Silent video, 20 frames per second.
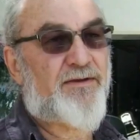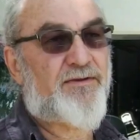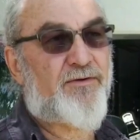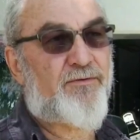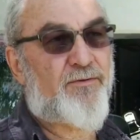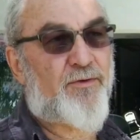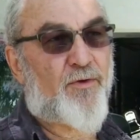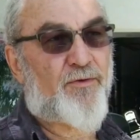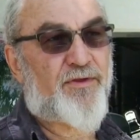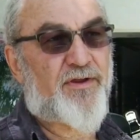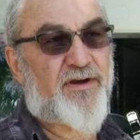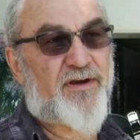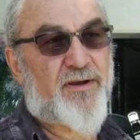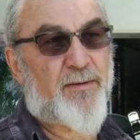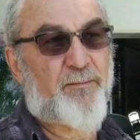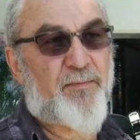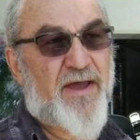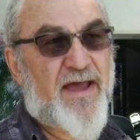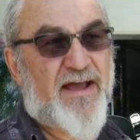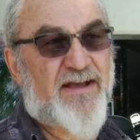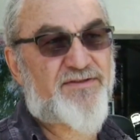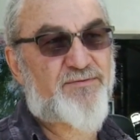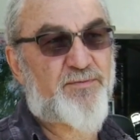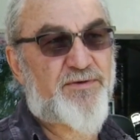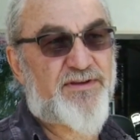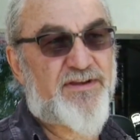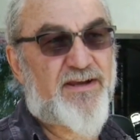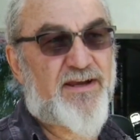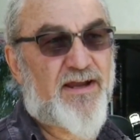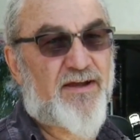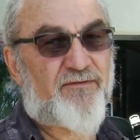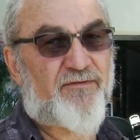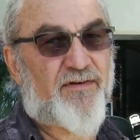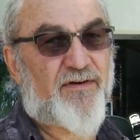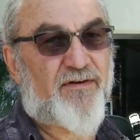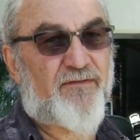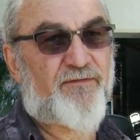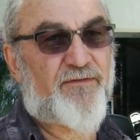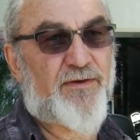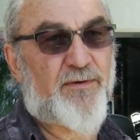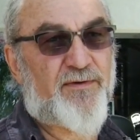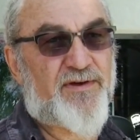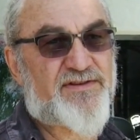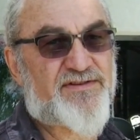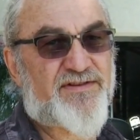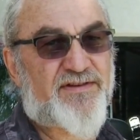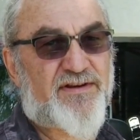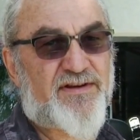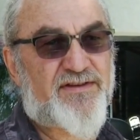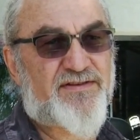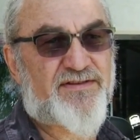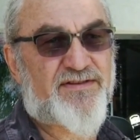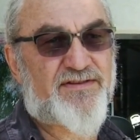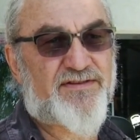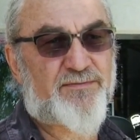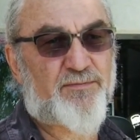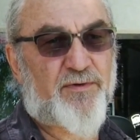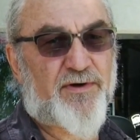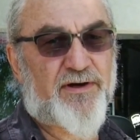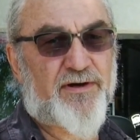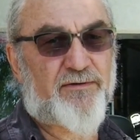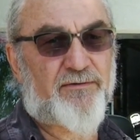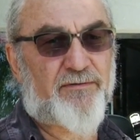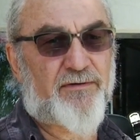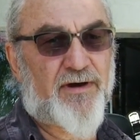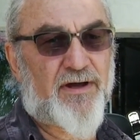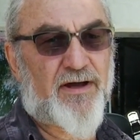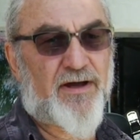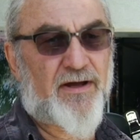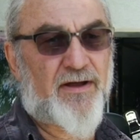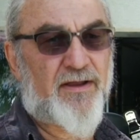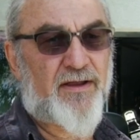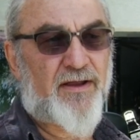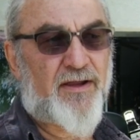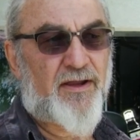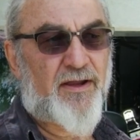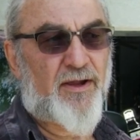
I do know that in the past we did have a few incidences where uh,